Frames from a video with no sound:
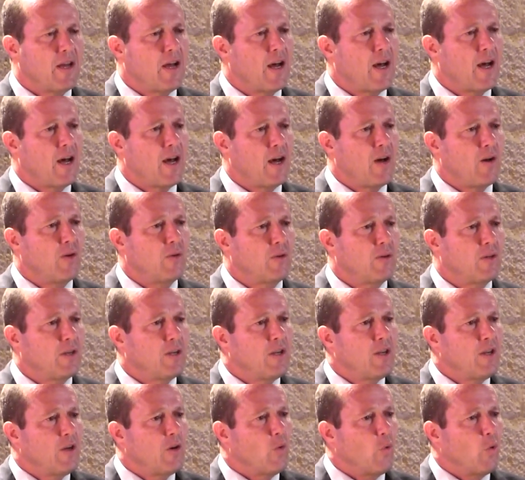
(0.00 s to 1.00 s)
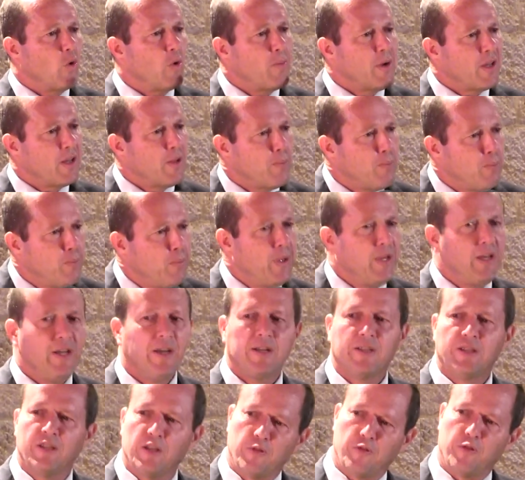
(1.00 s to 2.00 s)
how we made a
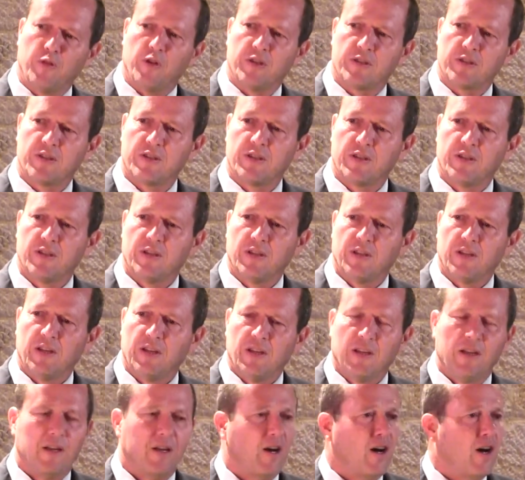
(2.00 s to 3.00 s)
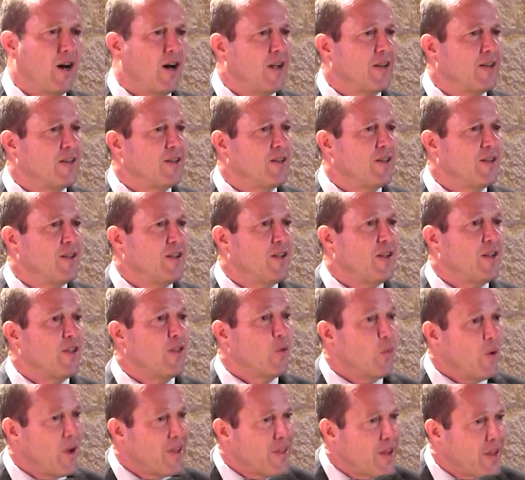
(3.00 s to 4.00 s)
big difference on
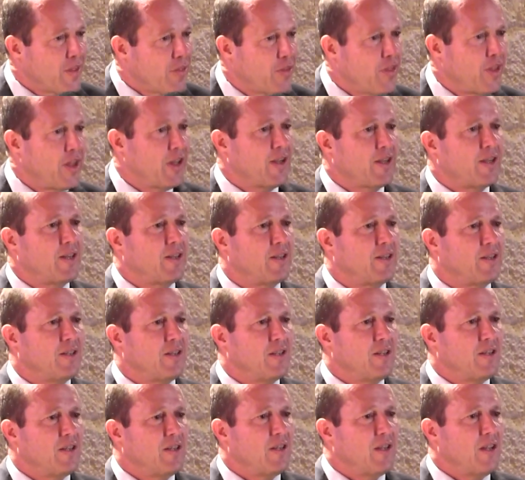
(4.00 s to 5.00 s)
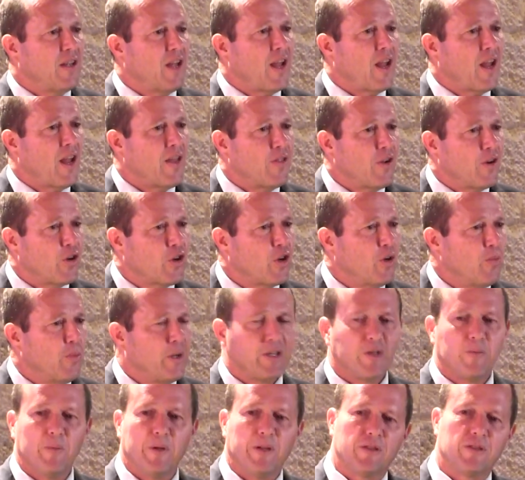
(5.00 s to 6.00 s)
the way they think and their
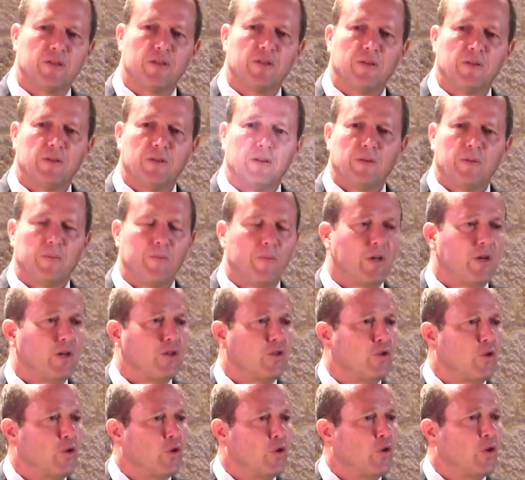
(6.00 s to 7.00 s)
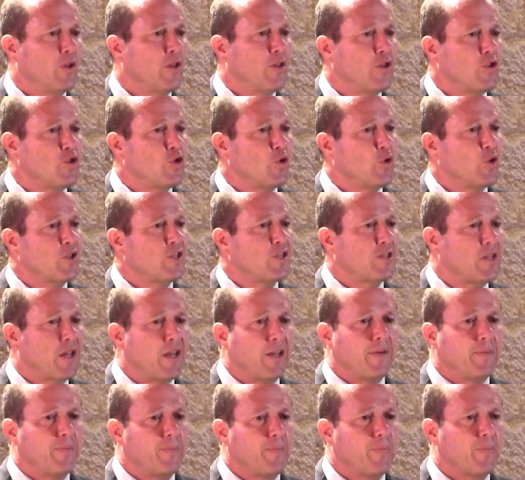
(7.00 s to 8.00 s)
commitment to the Jewish
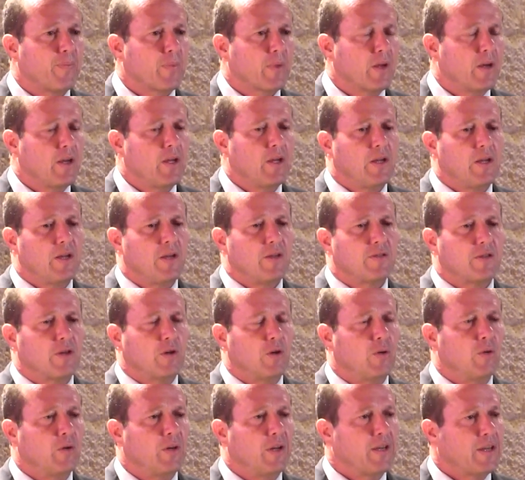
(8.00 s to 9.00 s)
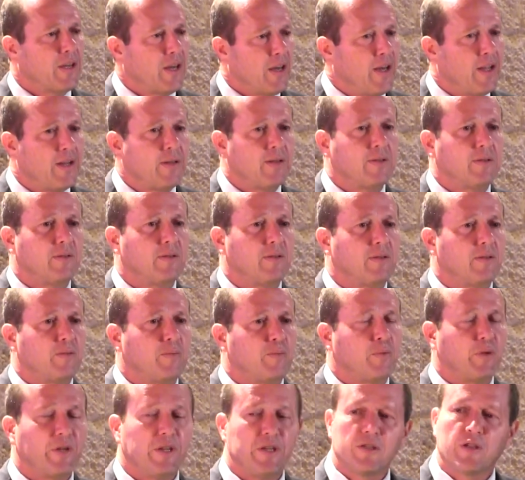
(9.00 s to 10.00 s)
state. So again,
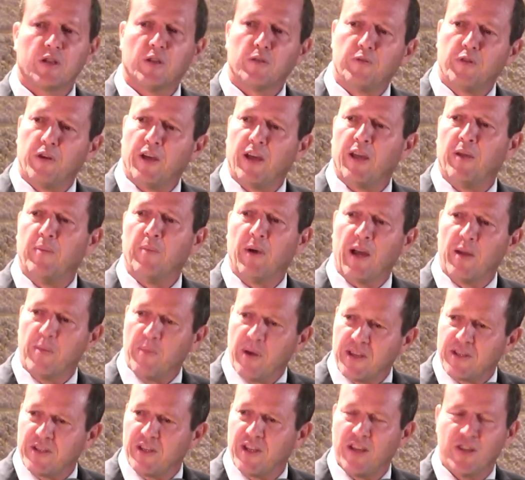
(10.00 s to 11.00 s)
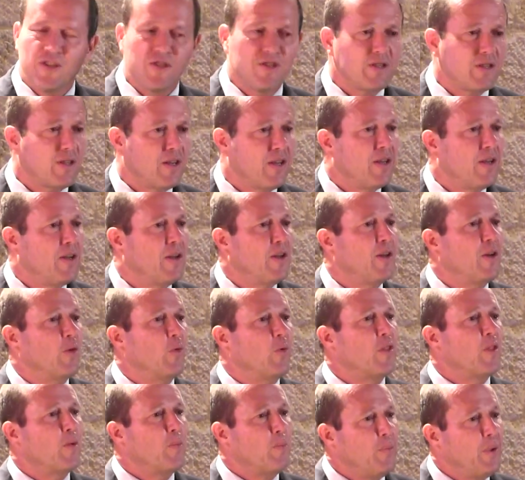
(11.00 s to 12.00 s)
please convey my message
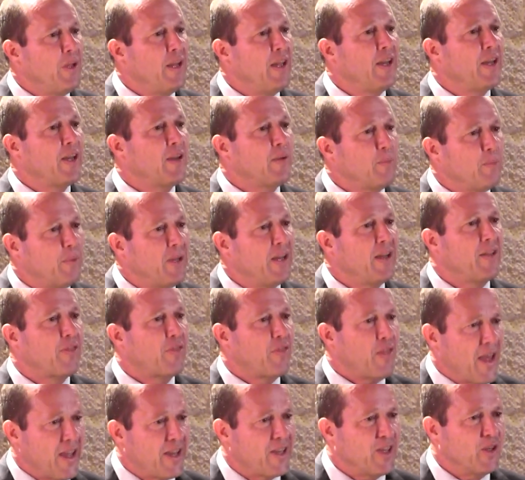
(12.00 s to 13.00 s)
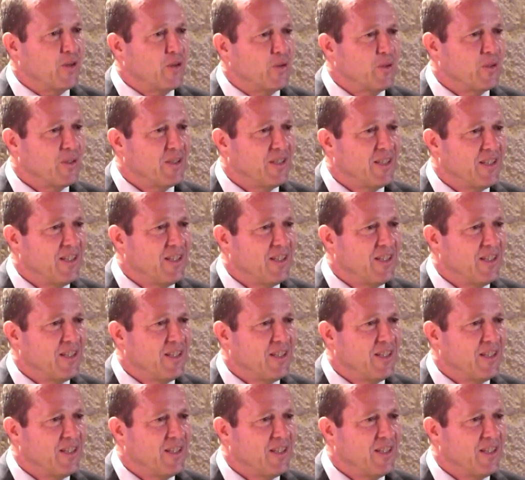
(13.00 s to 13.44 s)
with a big, big thank you